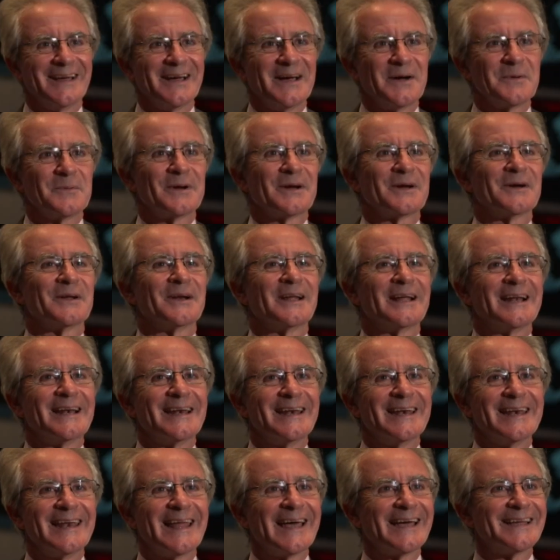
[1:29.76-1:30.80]
Oh, we're gonna
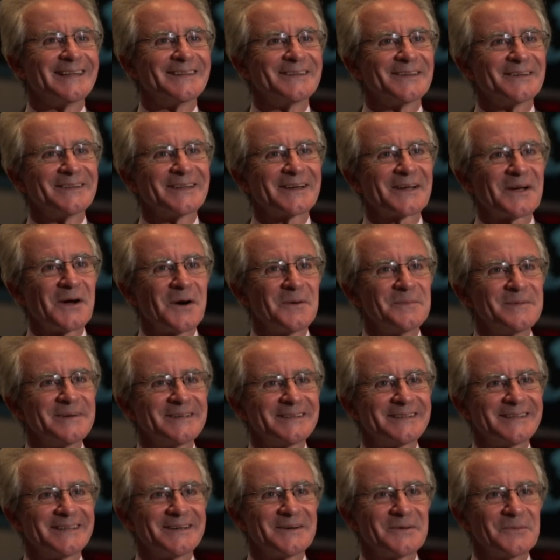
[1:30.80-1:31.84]
land on the
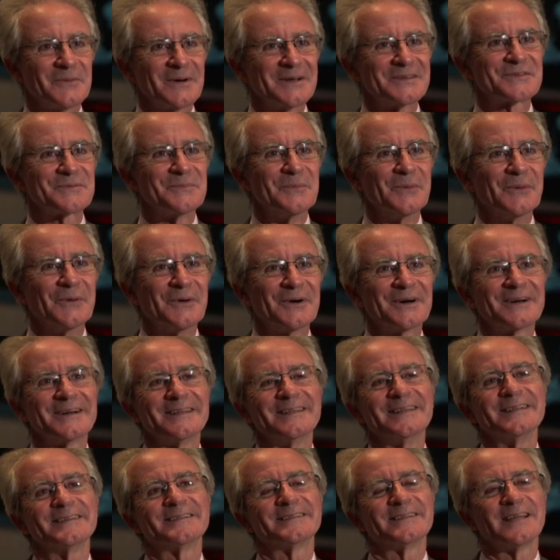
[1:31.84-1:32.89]
comet once more,
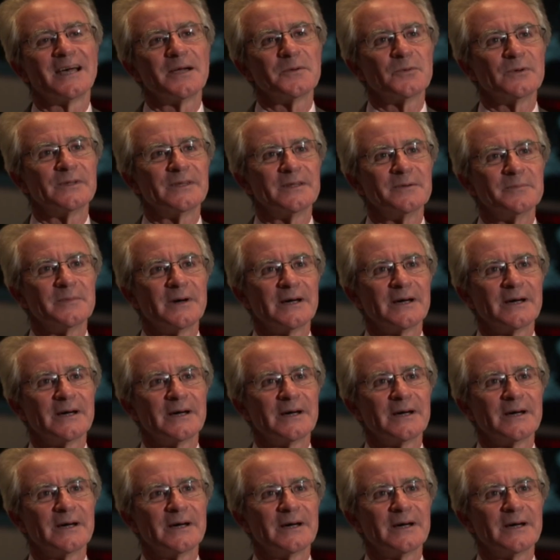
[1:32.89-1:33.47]
this time with the